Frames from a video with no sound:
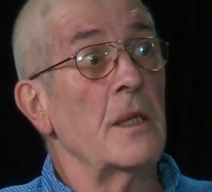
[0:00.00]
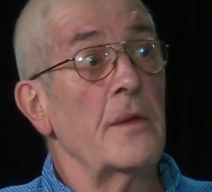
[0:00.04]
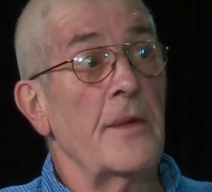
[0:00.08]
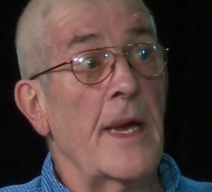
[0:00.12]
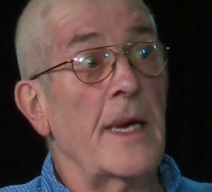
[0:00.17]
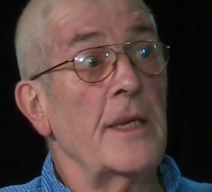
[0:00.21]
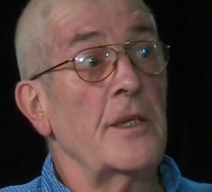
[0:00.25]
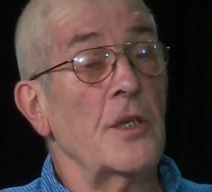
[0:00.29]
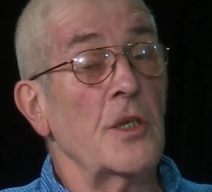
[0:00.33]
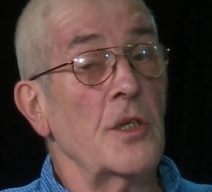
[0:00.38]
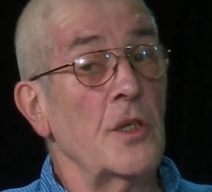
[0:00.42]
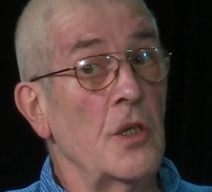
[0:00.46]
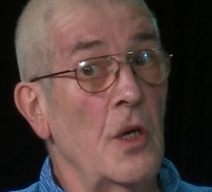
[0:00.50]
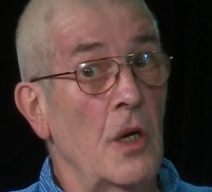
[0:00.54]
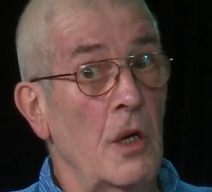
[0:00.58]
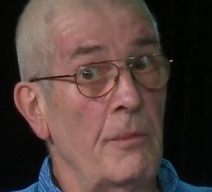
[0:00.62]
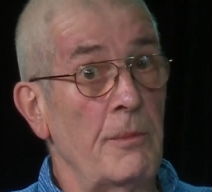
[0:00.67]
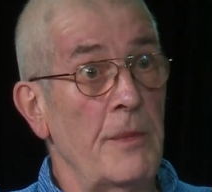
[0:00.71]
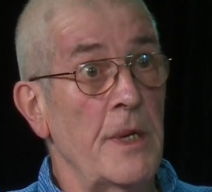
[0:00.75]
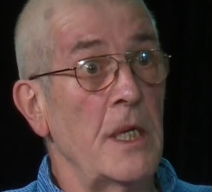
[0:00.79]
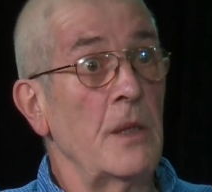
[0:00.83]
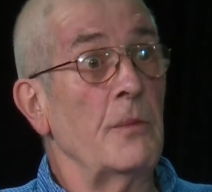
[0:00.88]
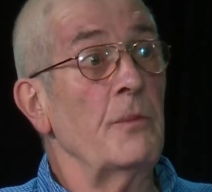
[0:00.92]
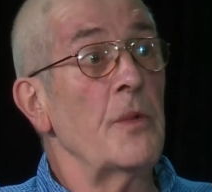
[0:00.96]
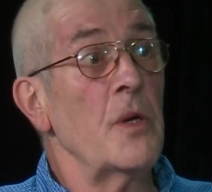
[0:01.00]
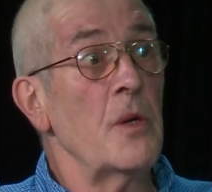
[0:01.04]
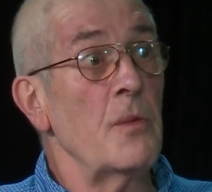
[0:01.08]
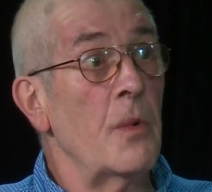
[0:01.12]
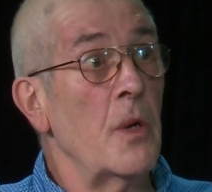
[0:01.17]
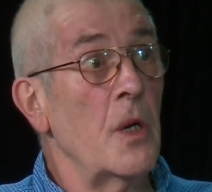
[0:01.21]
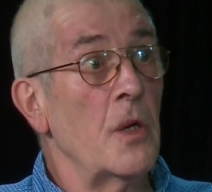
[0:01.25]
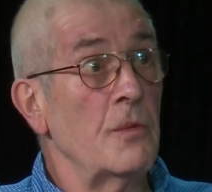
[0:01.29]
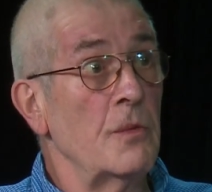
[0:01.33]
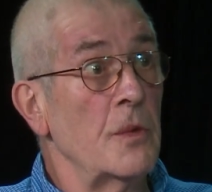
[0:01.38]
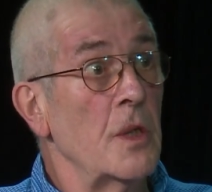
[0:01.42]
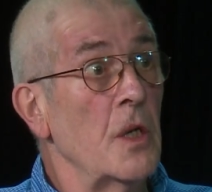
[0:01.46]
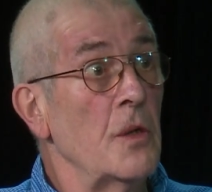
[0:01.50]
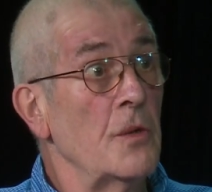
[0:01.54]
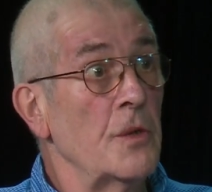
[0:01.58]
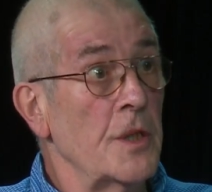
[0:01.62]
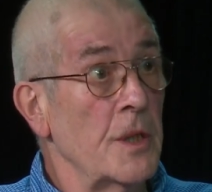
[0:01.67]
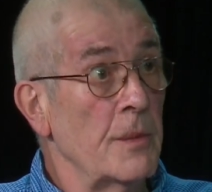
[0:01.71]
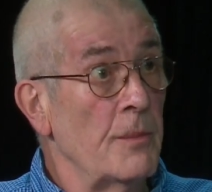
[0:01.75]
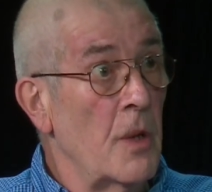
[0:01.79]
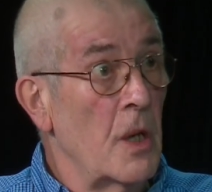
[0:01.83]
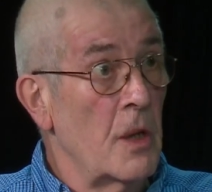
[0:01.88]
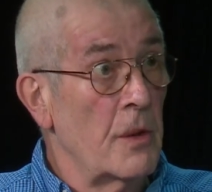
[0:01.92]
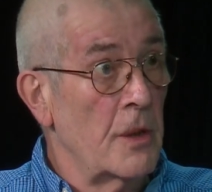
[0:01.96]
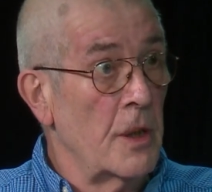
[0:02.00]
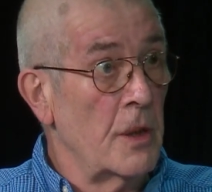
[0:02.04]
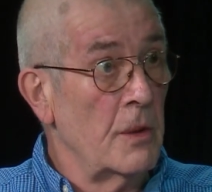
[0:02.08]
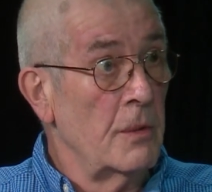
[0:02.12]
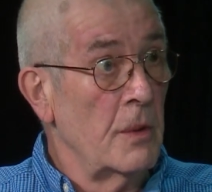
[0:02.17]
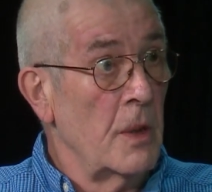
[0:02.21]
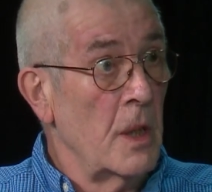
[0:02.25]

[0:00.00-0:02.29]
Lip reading: That does not mean we won't know tomorrow.